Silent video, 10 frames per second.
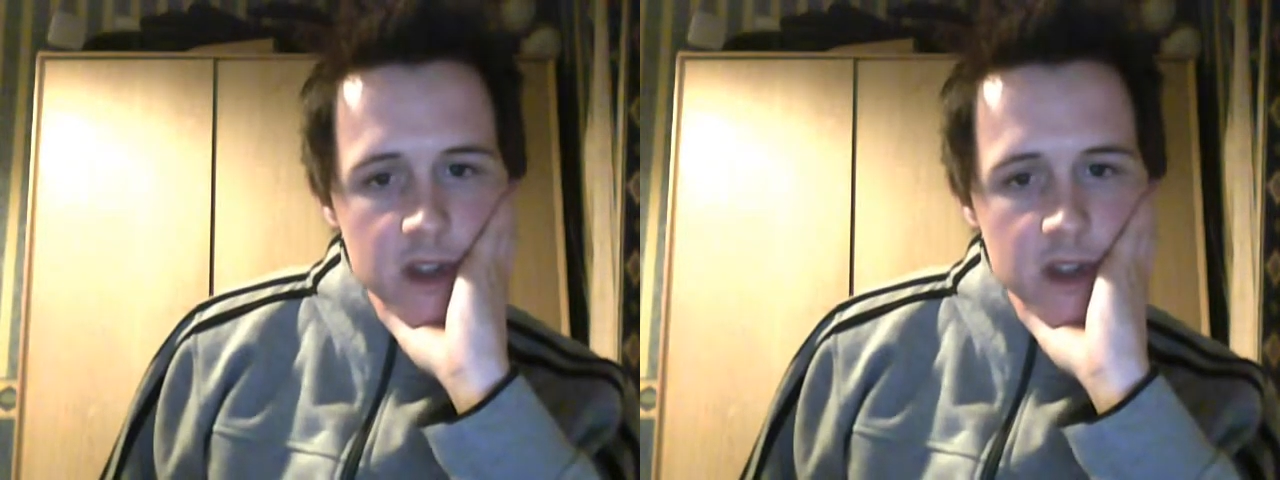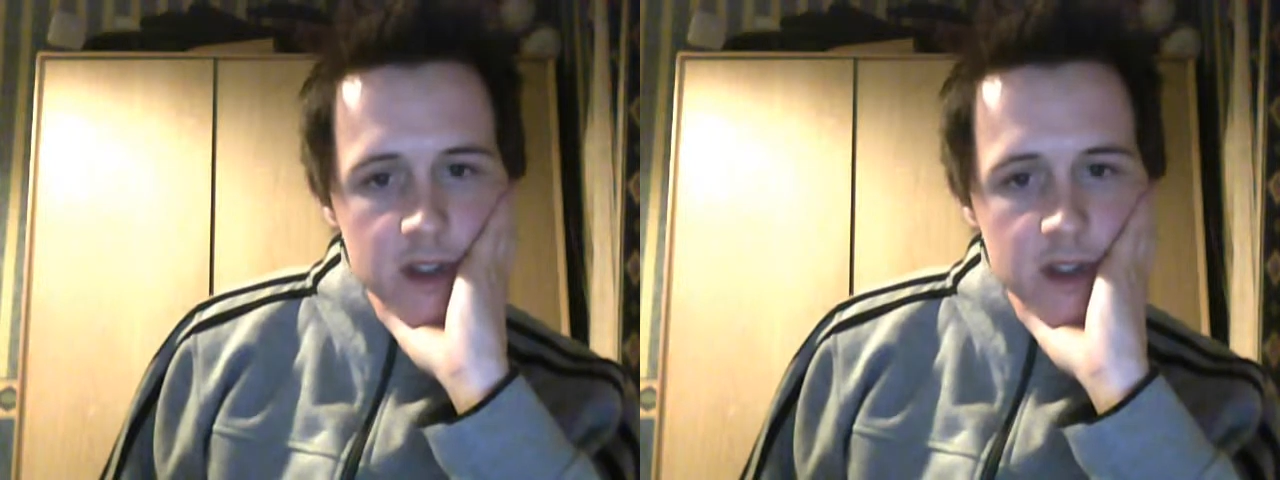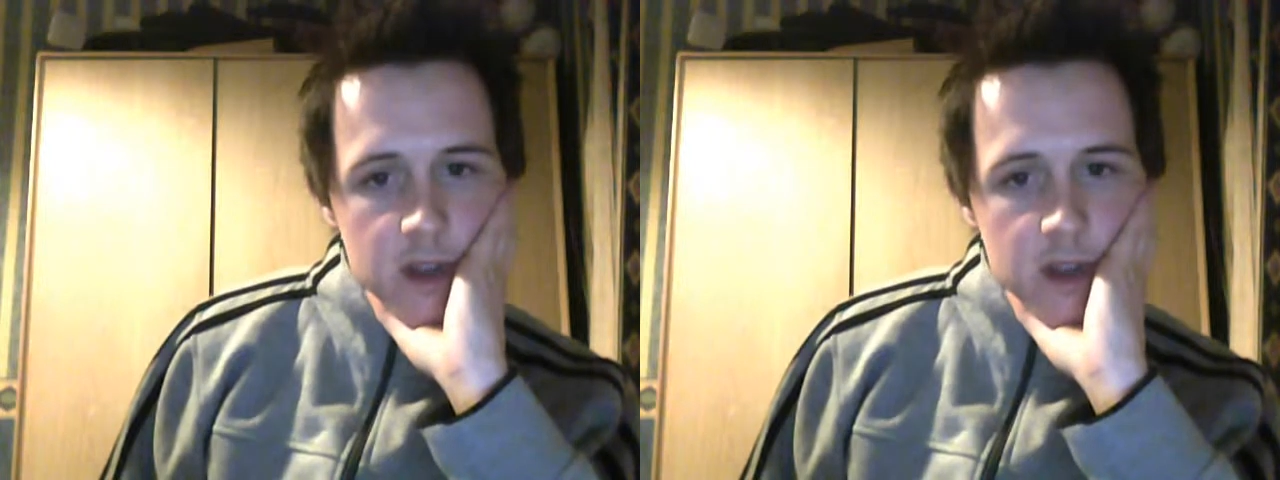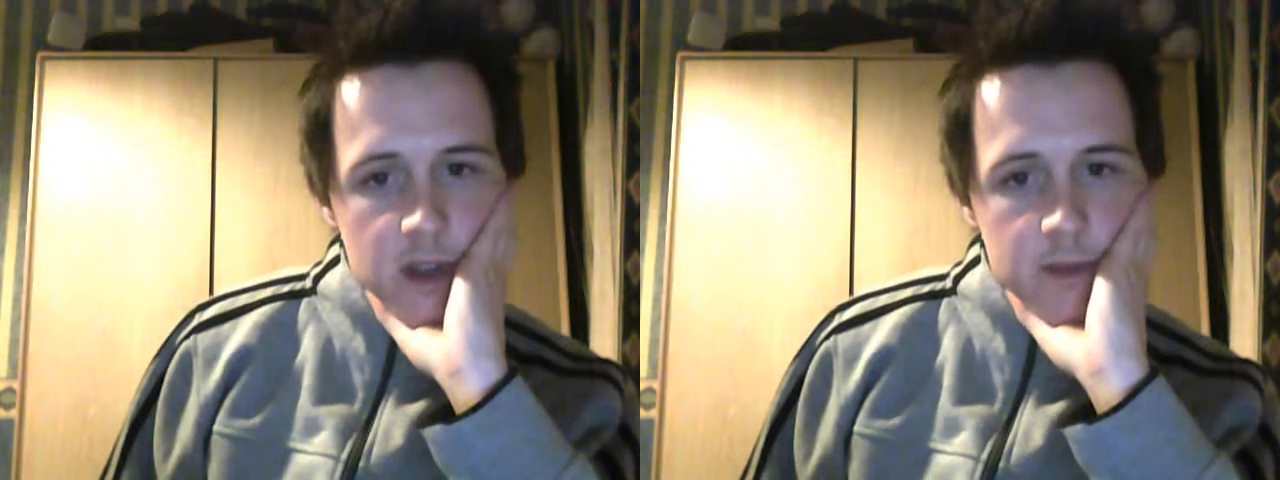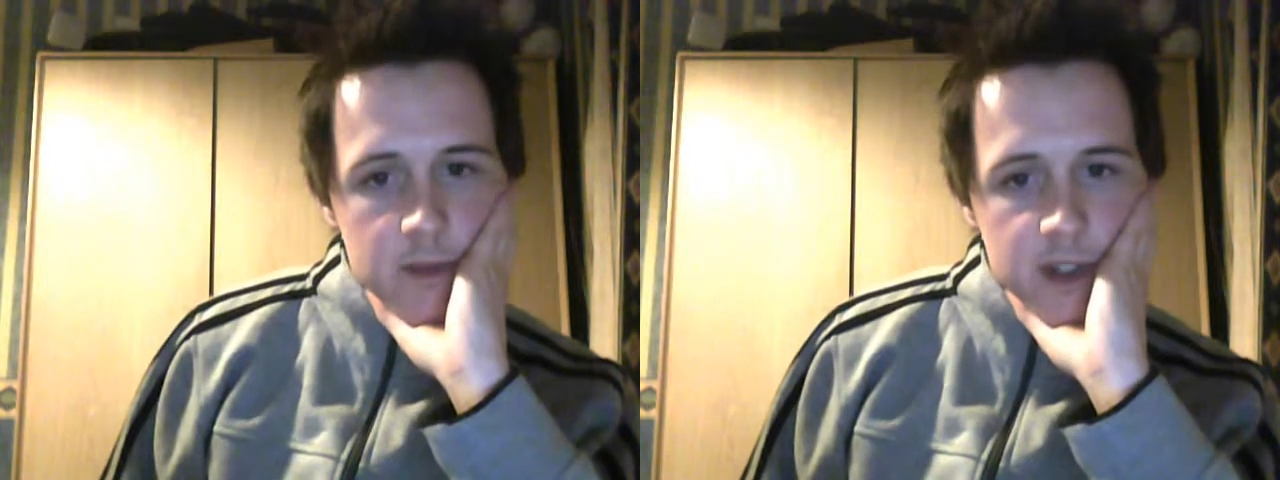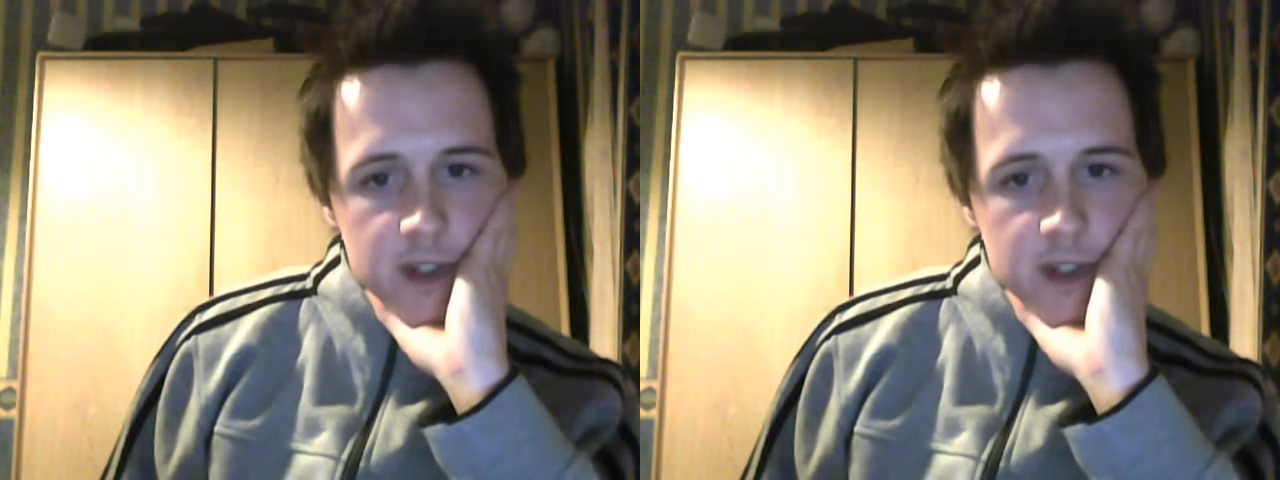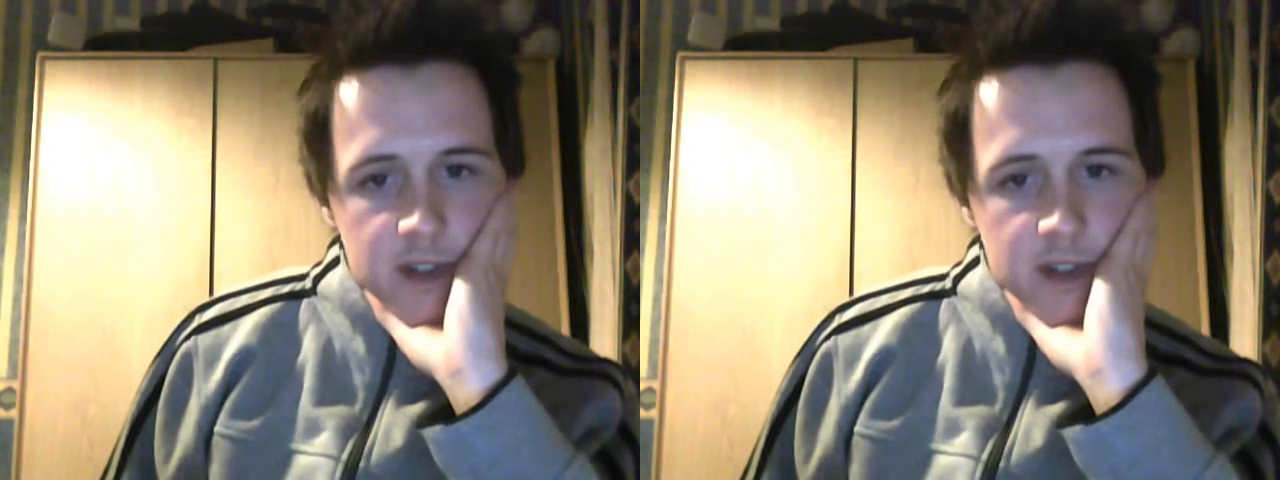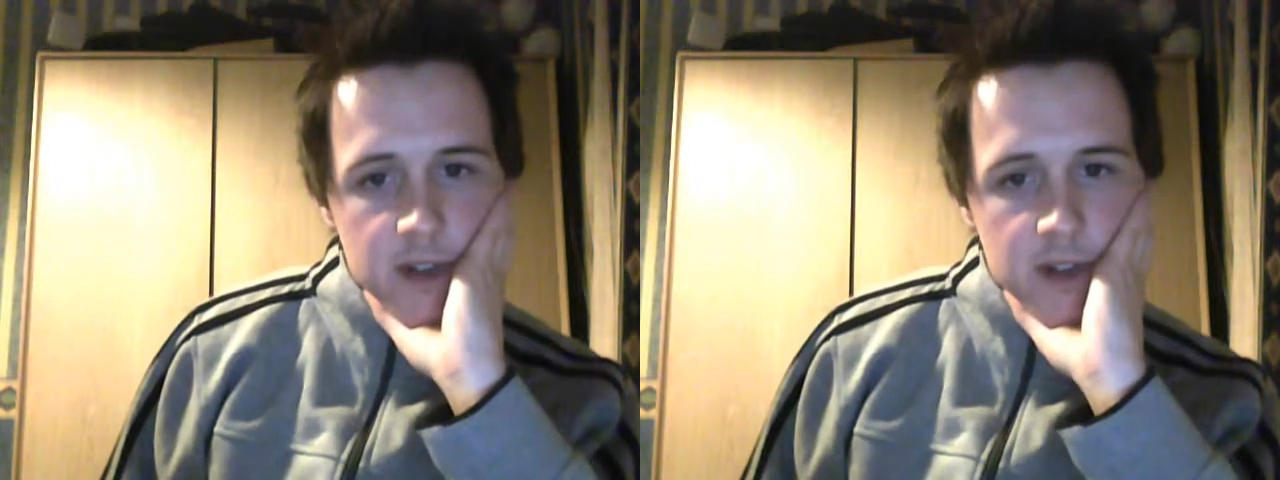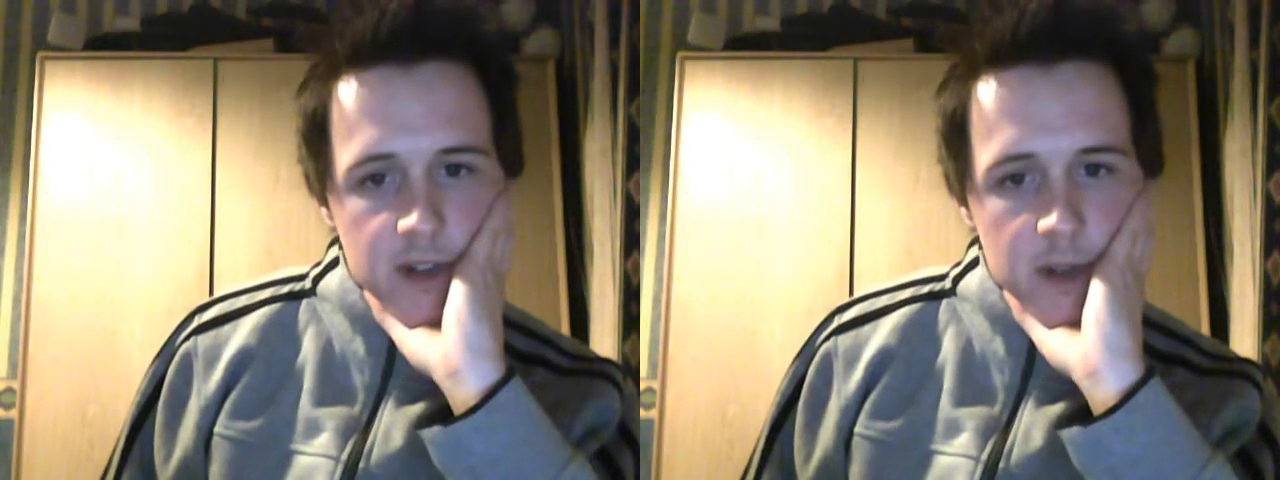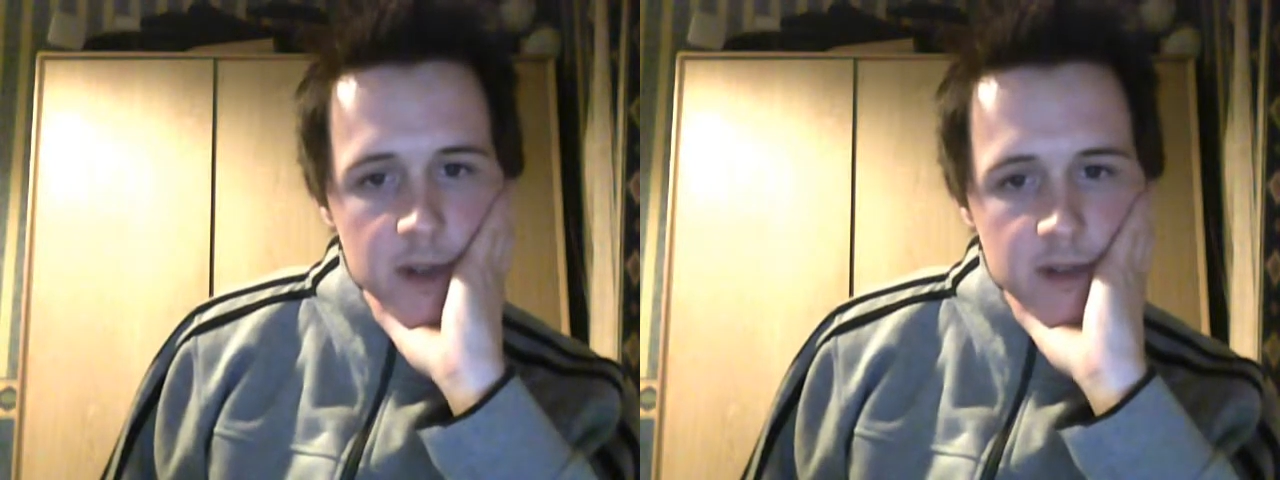So, so that's just a thought of
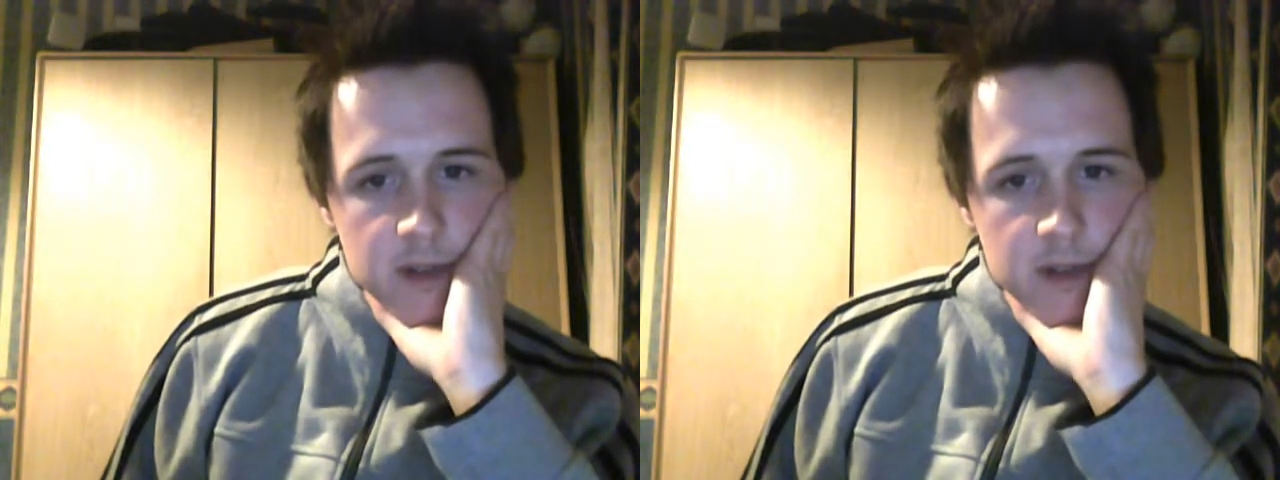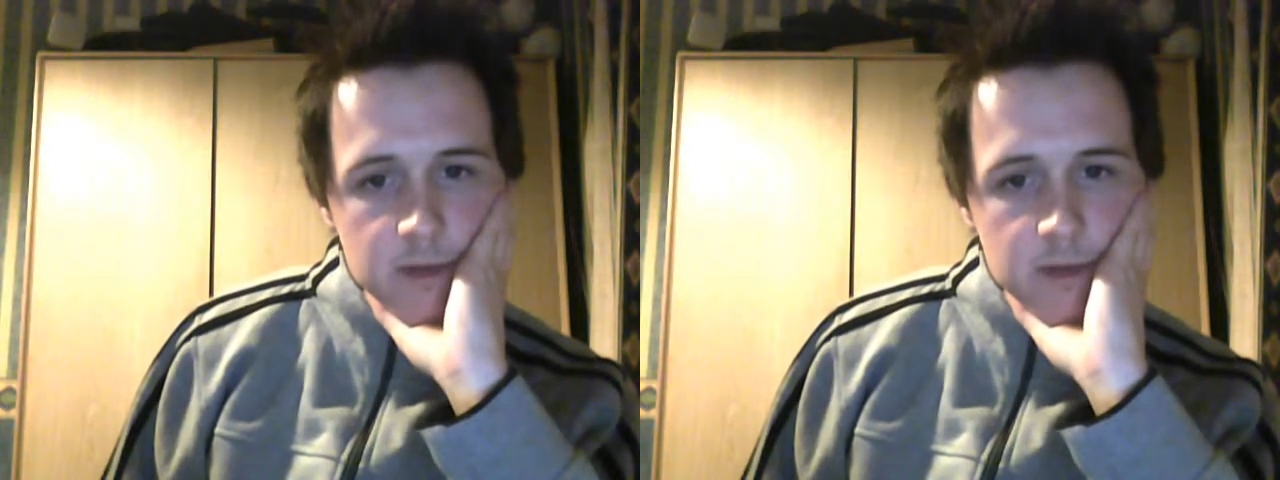mine.